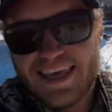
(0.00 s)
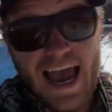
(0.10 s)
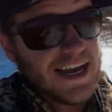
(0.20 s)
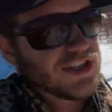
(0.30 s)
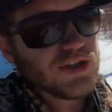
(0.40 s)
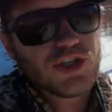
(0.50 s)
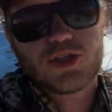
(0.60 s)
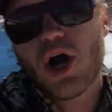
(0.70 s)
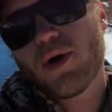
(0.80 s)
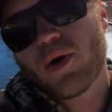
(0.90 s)
Yeah, so
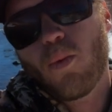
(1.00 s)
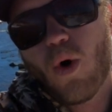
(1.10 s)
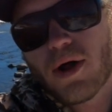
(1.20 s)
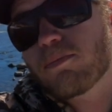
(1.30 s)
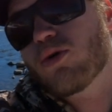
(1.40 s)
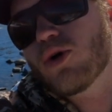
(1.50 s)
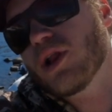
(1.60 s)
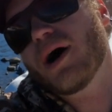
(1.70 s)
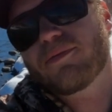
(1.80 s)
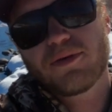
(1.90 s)
just going one
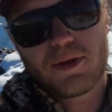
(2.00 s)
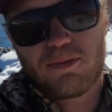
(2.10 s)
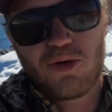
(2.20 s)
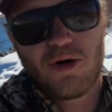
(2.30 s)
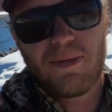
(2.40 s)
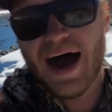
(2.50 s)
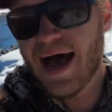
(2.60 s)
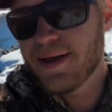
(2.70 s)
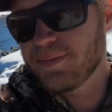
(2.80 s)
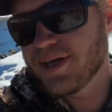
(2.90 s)
pool up from the pool
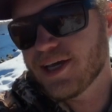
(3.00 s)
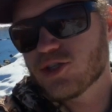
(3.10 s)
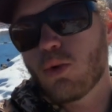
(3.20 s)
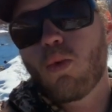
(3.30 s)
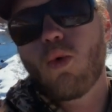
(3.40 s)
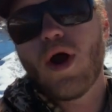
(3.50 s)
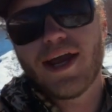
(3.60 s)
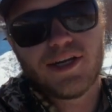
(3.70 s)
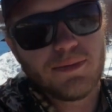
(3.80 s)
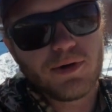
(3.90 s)
behind me, it's
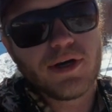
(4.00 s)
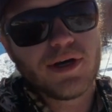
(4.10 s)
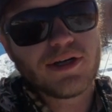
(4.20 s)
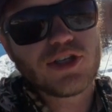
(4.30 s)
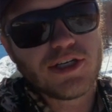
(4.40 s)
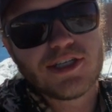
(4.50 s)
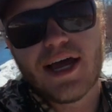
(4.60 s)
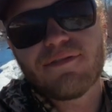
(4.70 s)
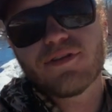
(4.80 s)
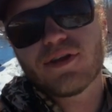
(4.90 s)
way deeper here. It's
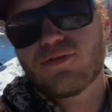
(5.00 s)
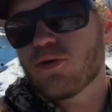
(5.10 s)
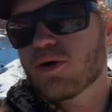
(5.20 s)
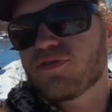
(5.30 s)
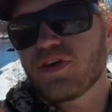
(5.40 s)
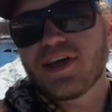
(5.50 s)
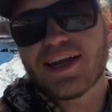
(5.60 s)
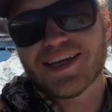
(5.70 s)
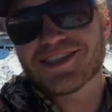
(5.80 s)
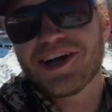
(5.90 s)
definitely 4
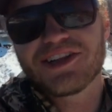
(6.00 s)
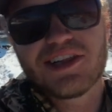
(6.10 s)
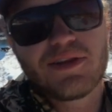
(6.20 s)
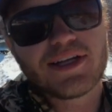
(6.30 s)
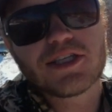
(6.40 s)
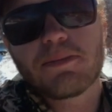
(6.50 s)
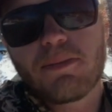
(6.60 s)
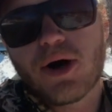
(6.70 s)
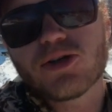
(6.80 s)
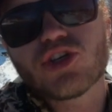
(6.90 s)
feet. It's the
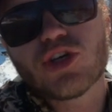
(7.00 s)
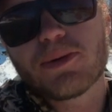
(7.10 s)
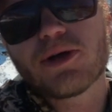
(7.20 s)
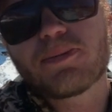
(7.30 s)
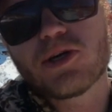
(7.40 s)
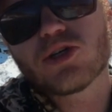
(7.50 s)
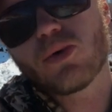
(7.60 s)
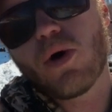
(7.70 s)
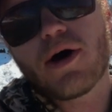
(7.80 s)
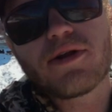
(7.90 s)
most similar
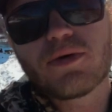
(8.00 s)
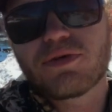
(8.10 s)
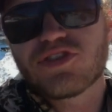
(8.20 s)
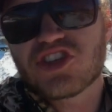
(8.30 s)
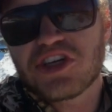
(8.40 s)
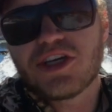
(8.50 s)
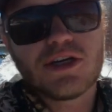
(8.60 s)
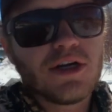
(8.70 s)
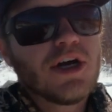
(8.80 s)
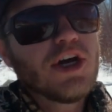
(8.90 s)
piece of water that we've
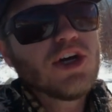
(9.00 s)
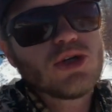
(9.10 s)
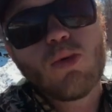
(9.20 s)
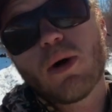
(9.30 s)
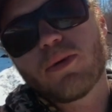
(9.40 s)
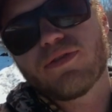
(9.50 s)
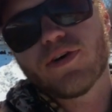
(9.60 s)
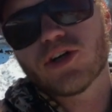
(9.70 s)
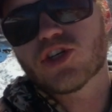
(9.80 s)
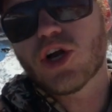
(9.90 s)
seen to where we
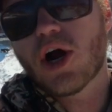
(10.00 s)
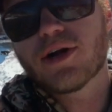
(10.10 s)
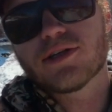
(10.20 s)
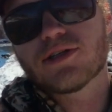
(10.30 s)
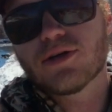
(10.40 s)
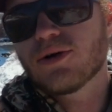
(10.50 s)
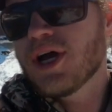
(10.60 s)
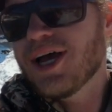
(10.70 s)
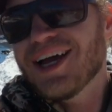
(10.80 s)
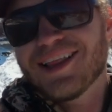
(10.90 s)
first started. So
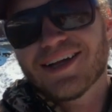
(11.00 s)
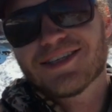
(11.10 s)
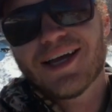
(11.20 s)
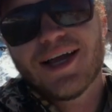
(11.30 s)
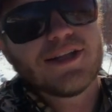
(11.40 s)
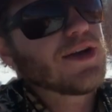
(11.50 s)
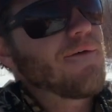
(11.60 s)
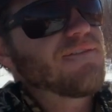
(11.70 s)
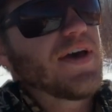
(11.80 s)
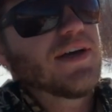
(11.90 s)
let's
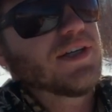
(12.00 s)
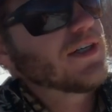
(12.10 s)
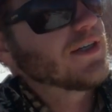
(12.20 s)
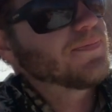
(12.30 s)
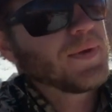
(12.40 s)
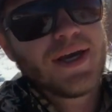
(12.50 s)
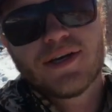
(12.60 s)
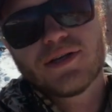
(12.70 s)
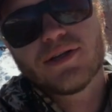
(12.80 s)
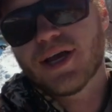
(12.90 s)
go fish, and
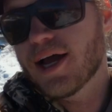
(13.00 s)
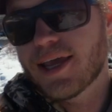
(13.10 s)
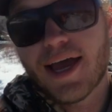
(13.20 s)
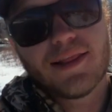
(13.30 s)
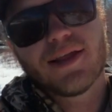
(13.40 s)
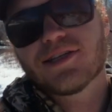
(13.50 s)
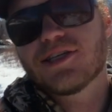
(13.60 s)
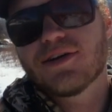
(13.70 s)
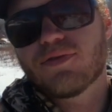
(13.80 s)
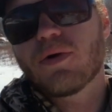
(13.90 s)
again, let's
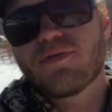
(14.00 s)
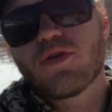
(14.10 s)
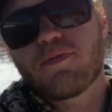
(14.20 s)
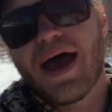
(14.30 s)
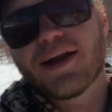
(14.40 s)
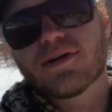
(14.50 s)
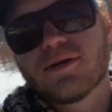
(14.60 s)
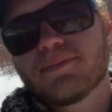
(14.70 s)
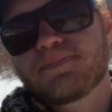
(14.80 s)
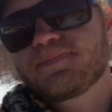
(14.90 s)
see if we've
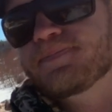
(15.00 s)
patterned them.